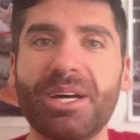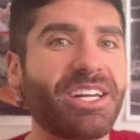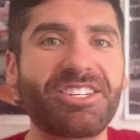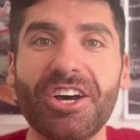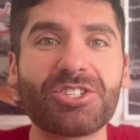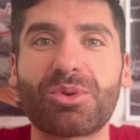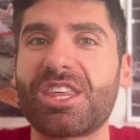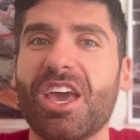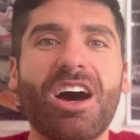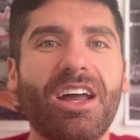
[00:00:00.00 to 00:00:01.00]
it does
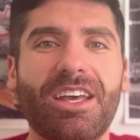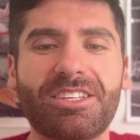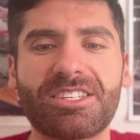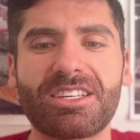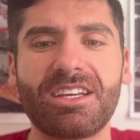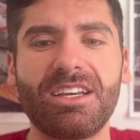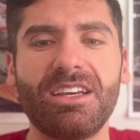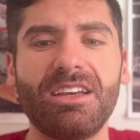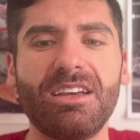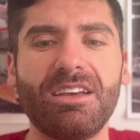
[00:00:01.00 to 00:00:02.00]
with Giannis,
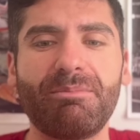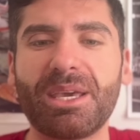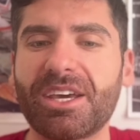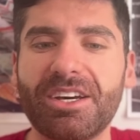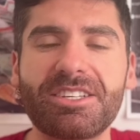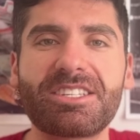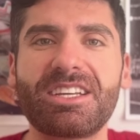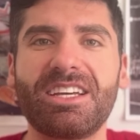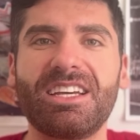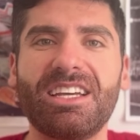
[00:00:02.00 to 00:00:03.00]

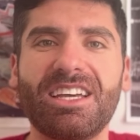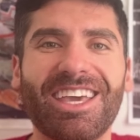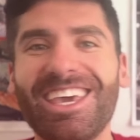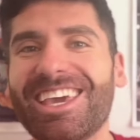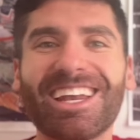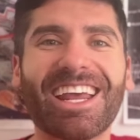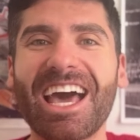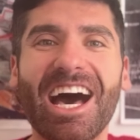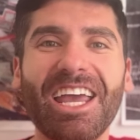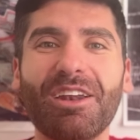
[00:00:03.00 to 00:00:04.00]
because he can
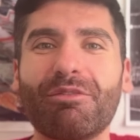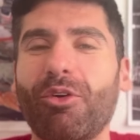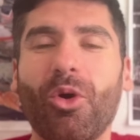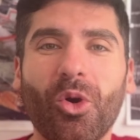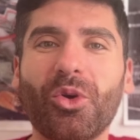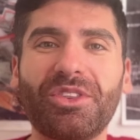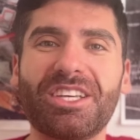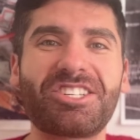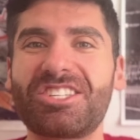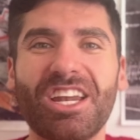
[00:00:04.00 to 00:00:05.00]
kind of hold
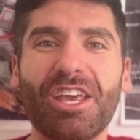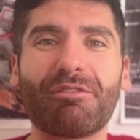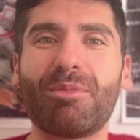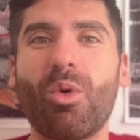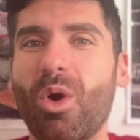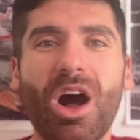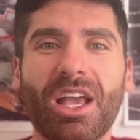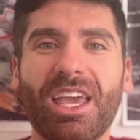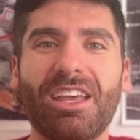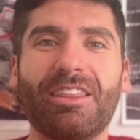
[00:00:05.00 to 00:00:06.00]
the city of
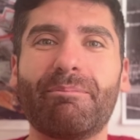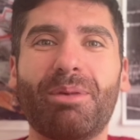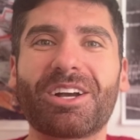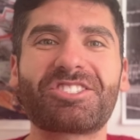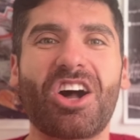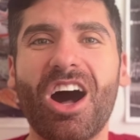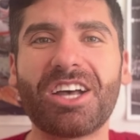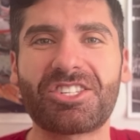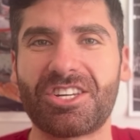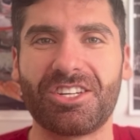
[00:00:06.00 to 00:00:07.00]
Milwaukee and the Bucks
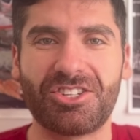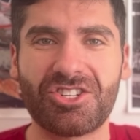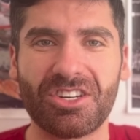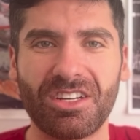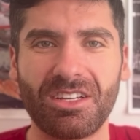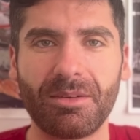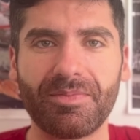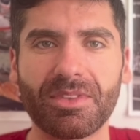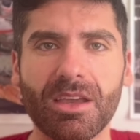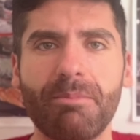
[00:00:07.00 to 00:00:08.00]
hostage,
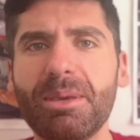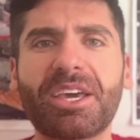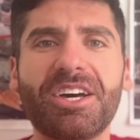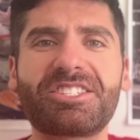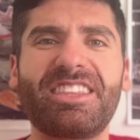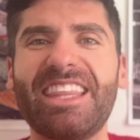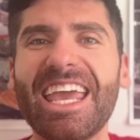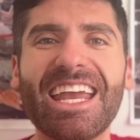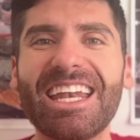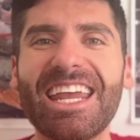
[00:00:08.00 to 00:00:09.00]
because
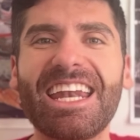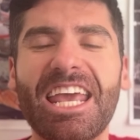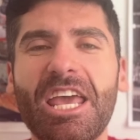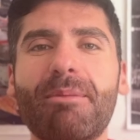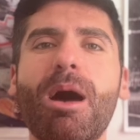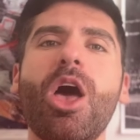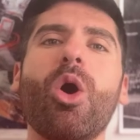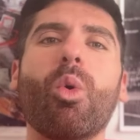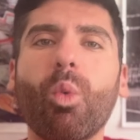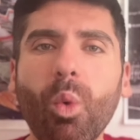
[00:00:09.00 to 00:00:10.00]
they need him
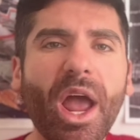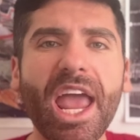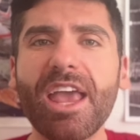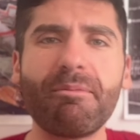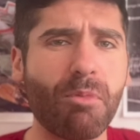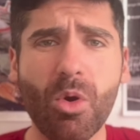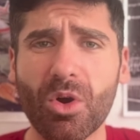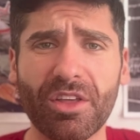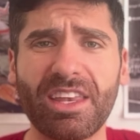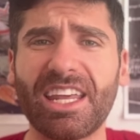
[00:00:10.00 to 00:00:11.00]
way
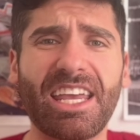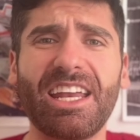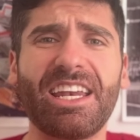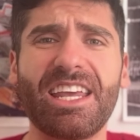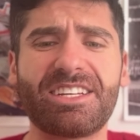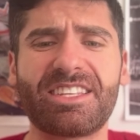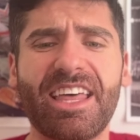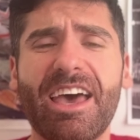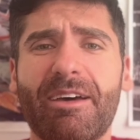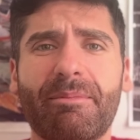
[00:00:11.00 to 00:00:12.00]
more than he needs
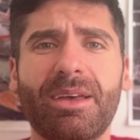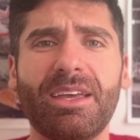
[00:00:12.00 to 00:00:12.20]
them,